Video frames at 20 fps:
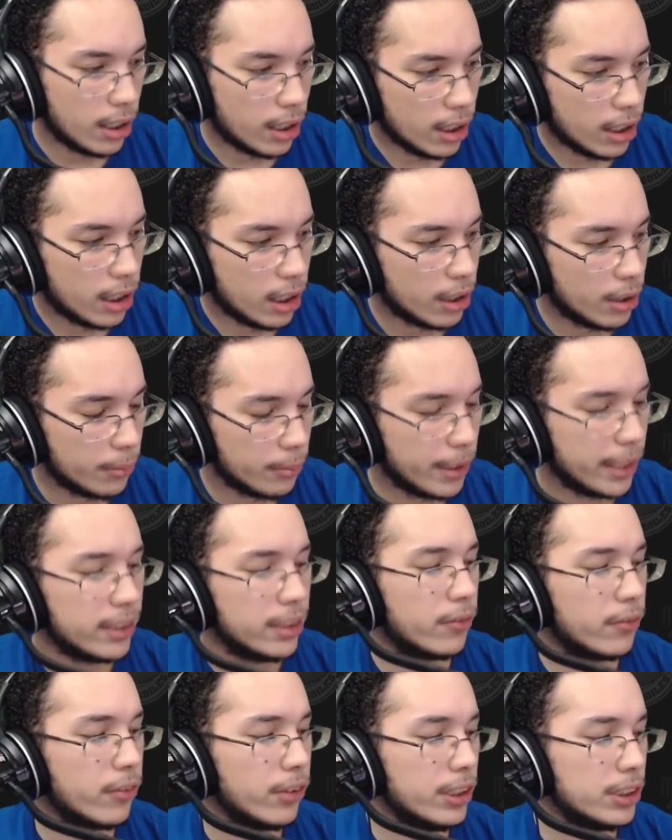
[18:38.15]
like
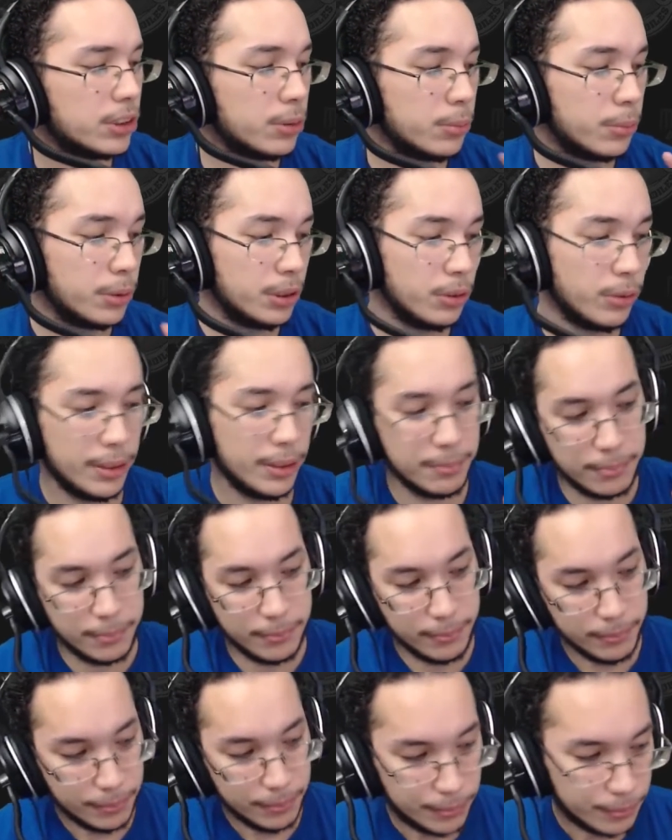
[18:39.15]
differential. But you know what?
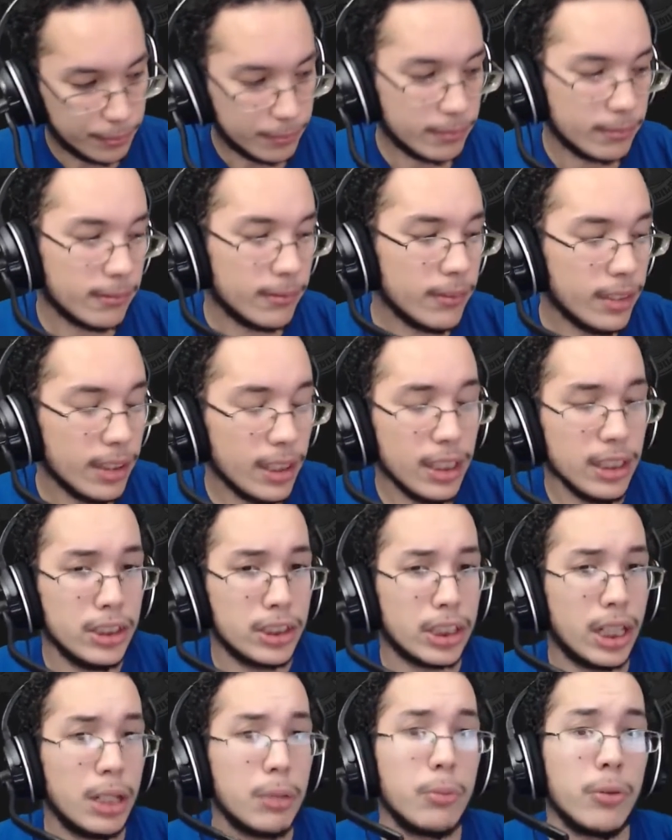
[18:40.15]

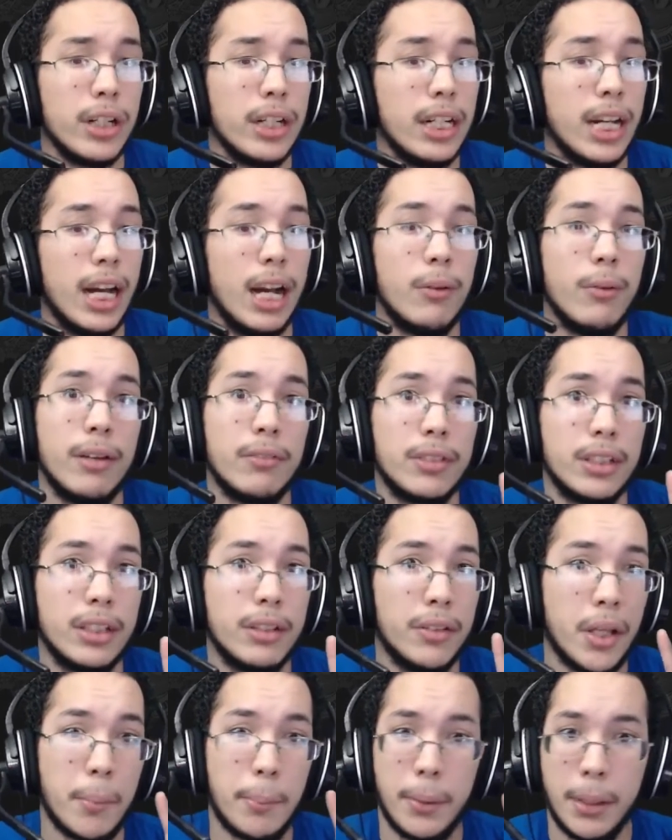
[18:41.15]
Skarmory, I will have to give
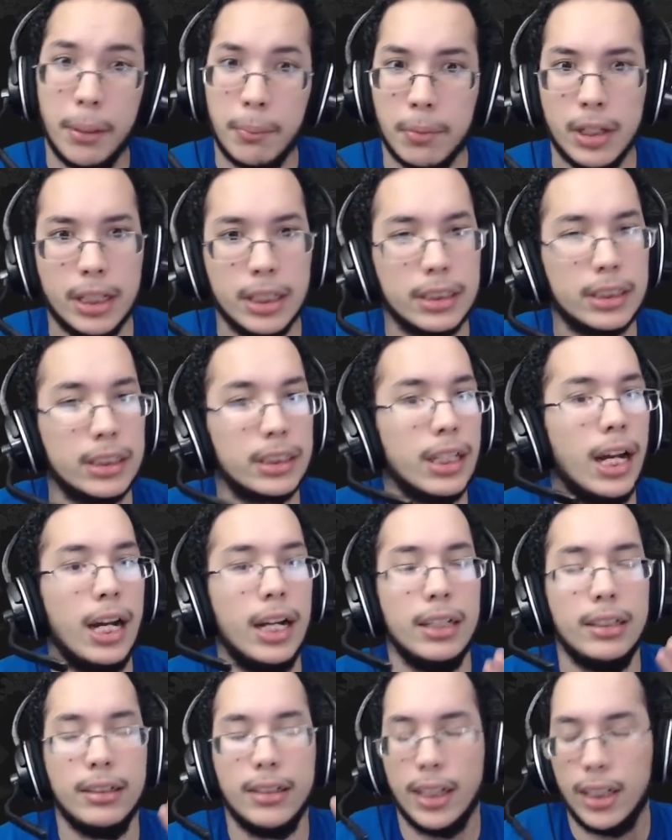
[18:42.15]
it a B+.
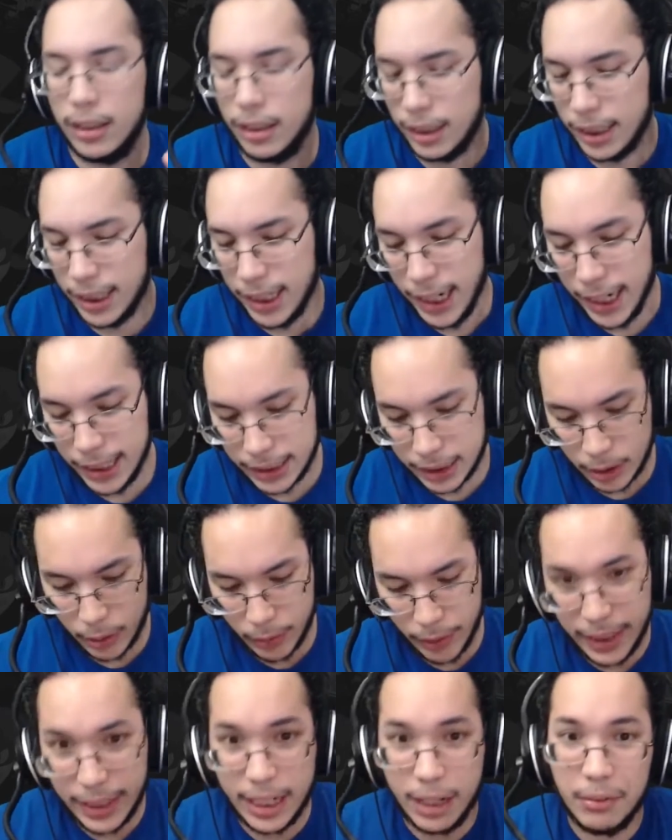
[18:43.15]
As a
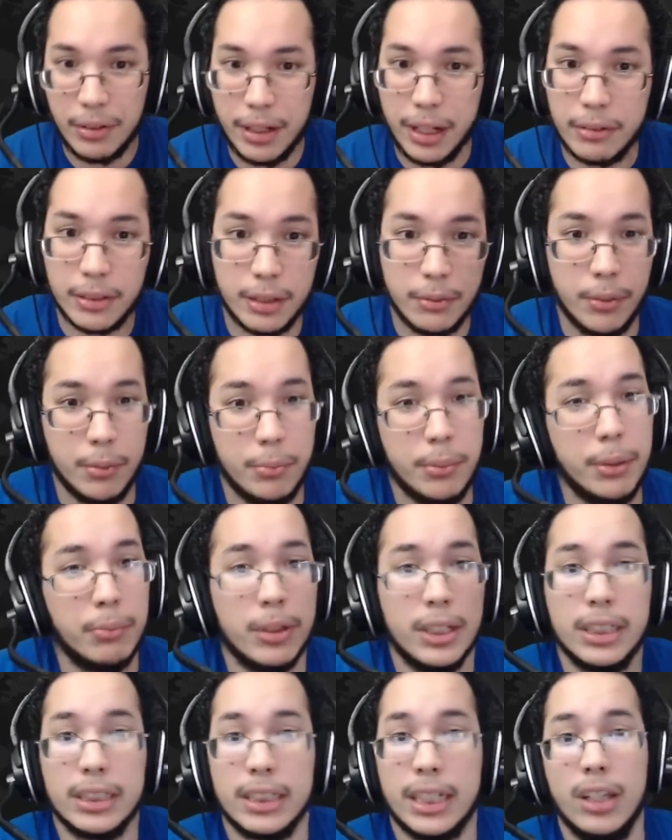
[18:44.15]
grading, I will have to give it a B+.
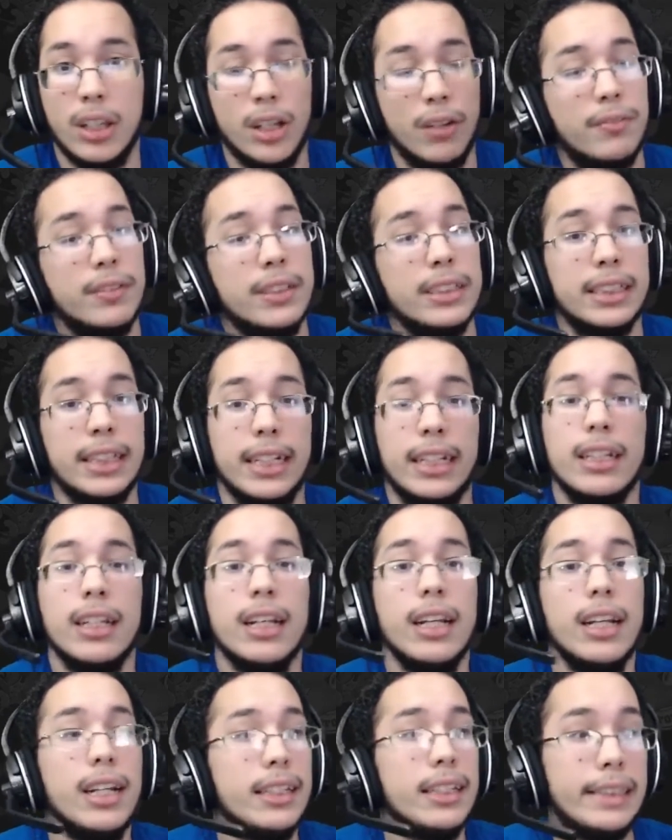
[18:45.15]
I love this thing.
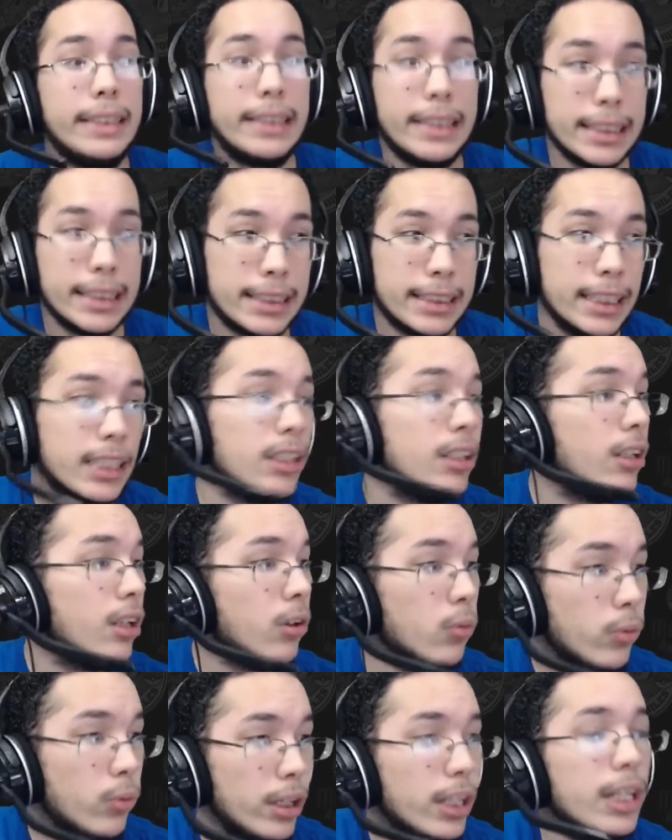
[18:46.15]
This thing
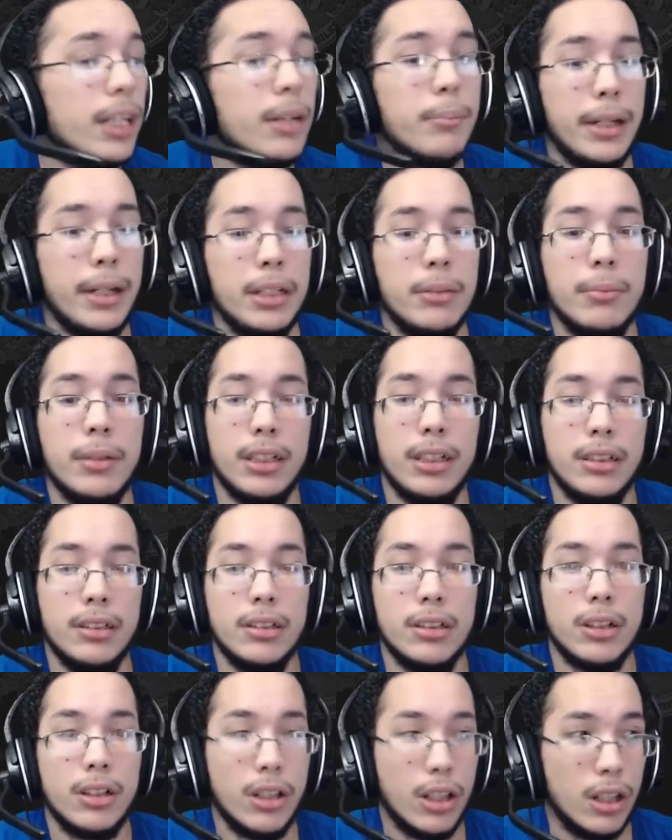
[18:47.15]
really made me
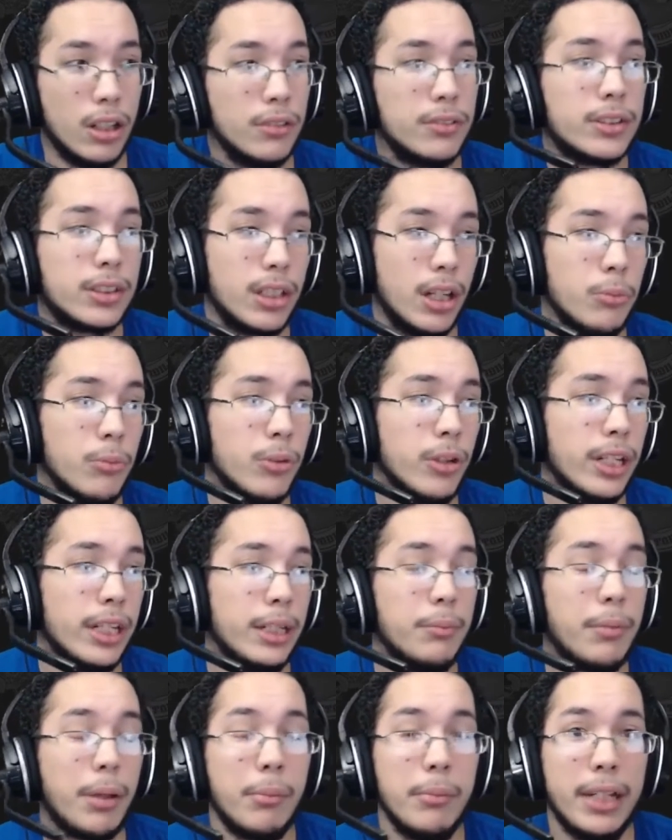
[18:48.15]
love Skarmory. It
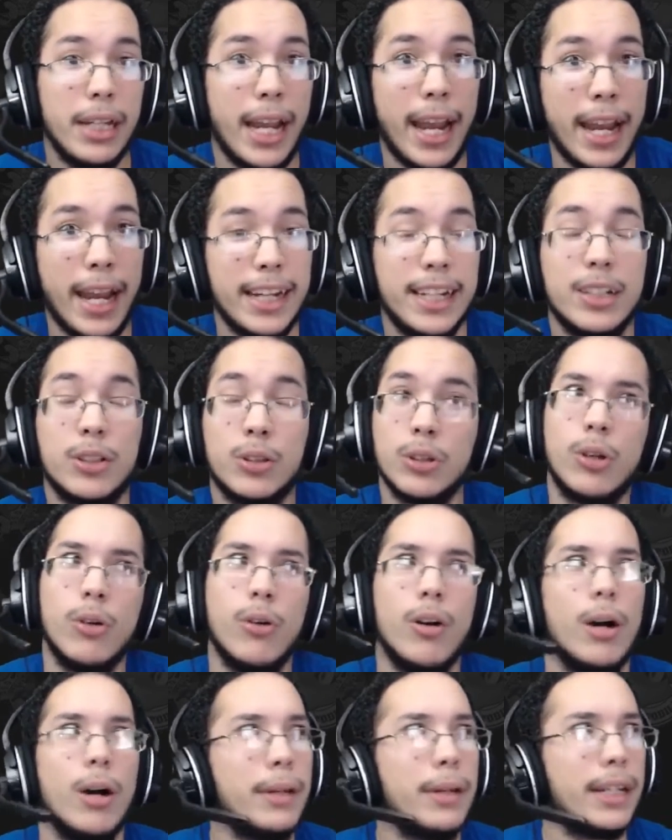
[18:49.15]
made me hate it to go
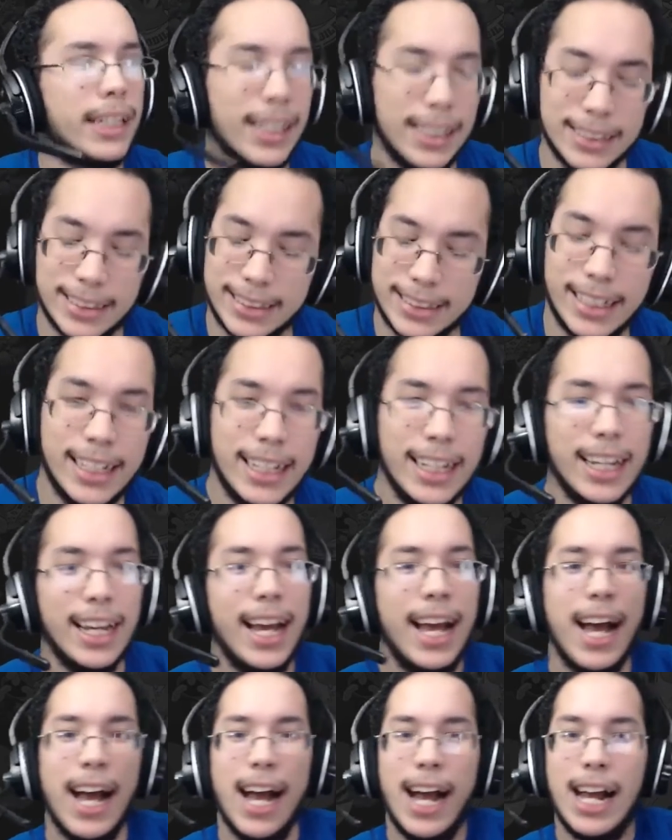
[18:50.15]
up against it.
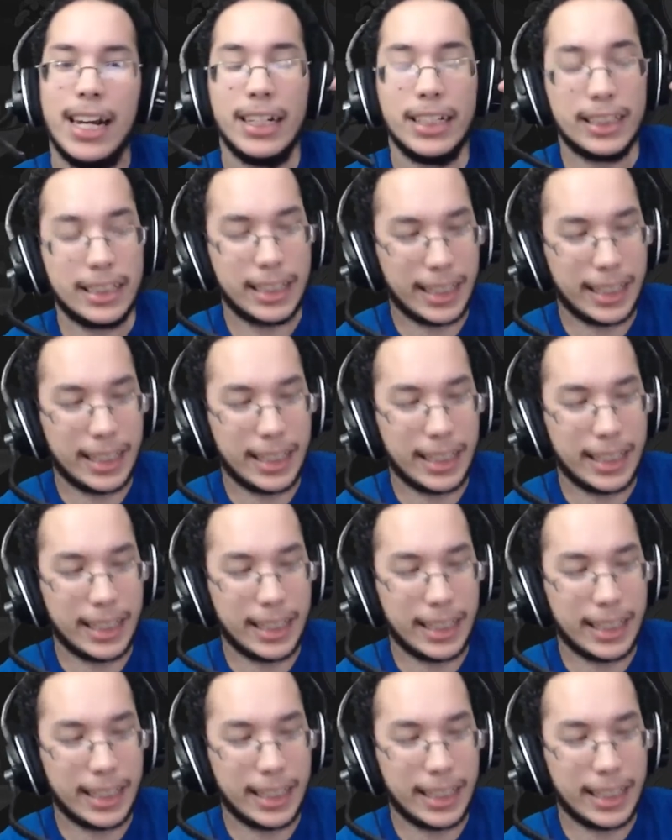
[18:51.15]
I